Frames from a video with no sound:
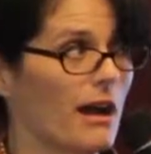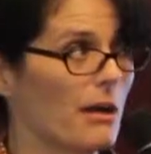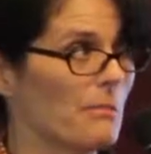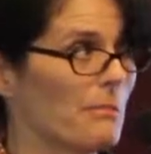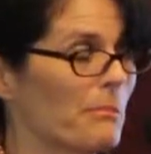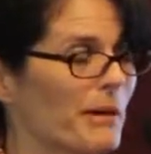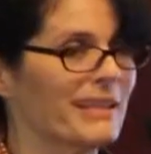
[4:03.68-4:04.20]

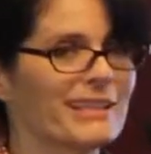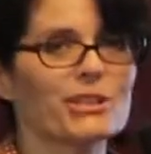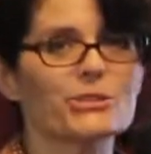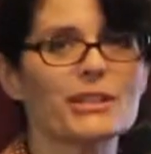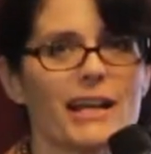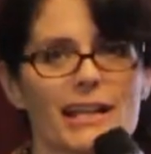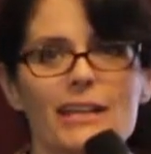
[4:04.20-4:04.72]
but
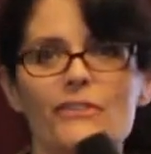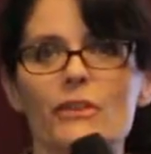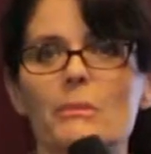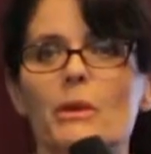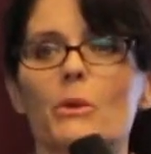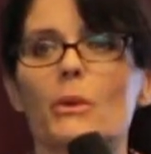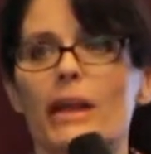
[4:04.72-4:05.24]
you're not giving
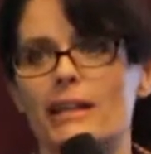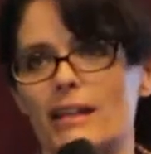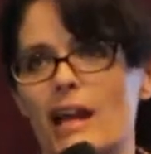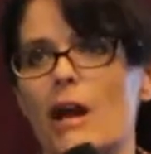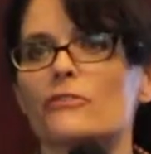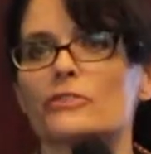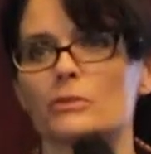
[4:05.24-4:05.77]
me a way to
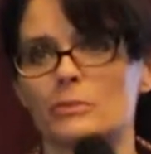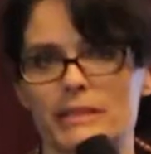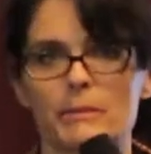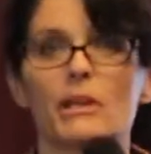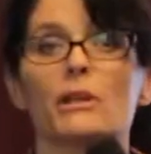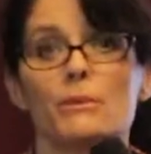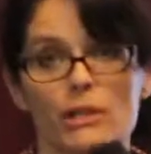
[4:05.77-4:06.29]
comfortably
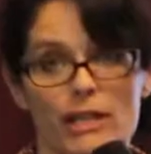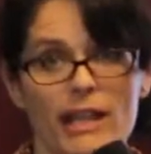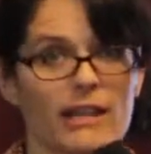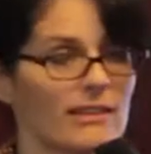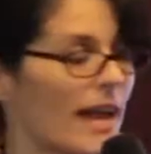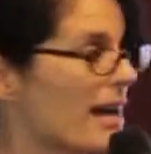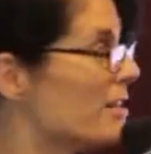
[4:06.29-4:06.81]

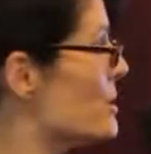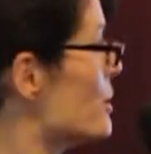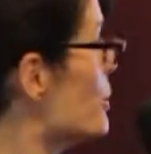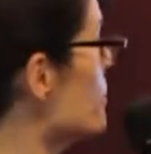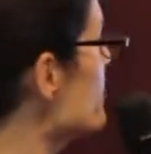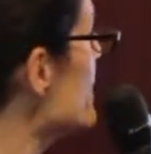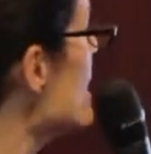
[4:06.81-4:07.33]
communicate that to
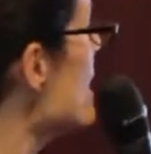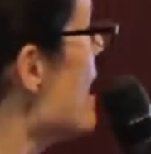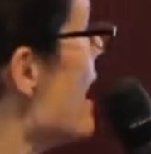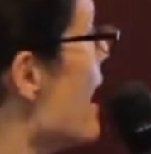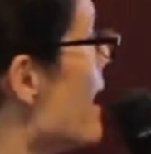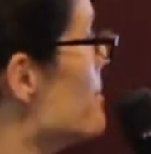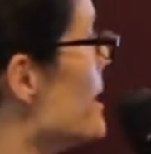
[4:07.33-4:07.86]
you.
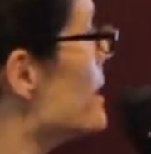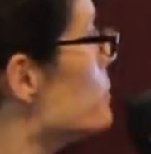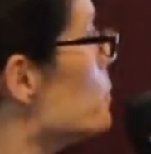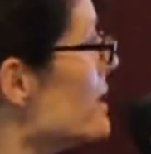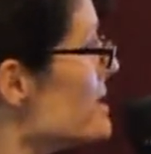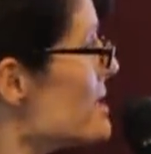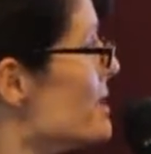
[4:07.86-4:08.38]

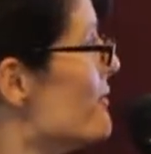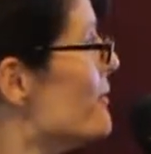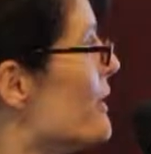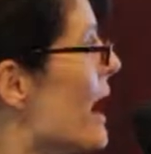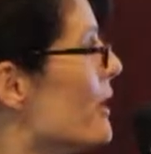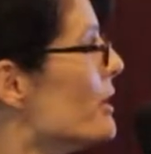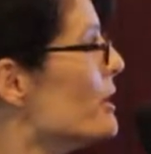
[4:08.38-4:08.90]
And what's the
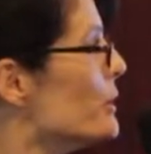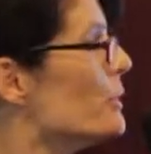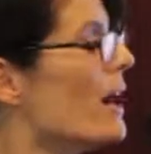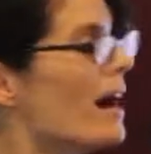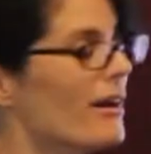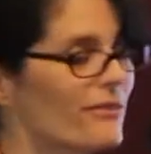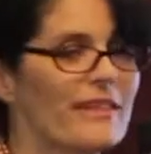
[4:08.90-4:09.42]
value
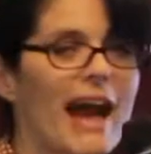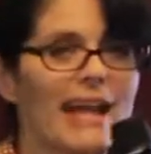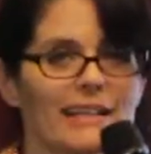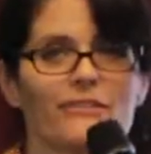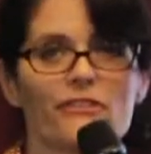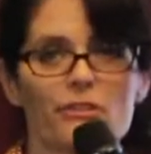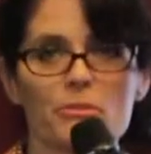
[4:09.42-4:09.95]
of that
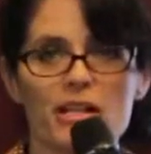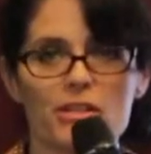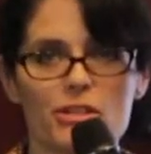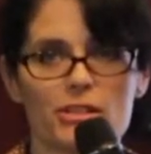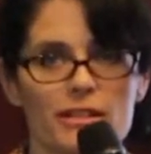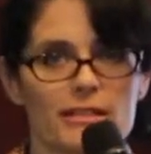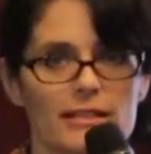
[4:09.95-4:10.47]

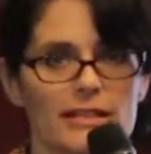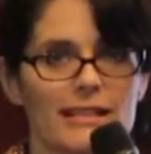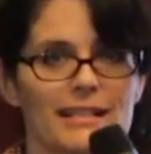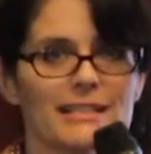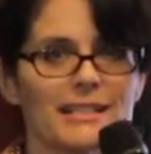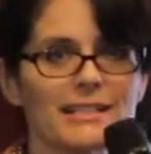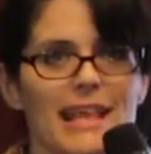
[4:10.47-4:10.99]
information?
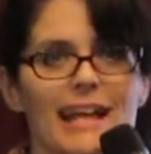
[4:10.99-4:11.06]
Does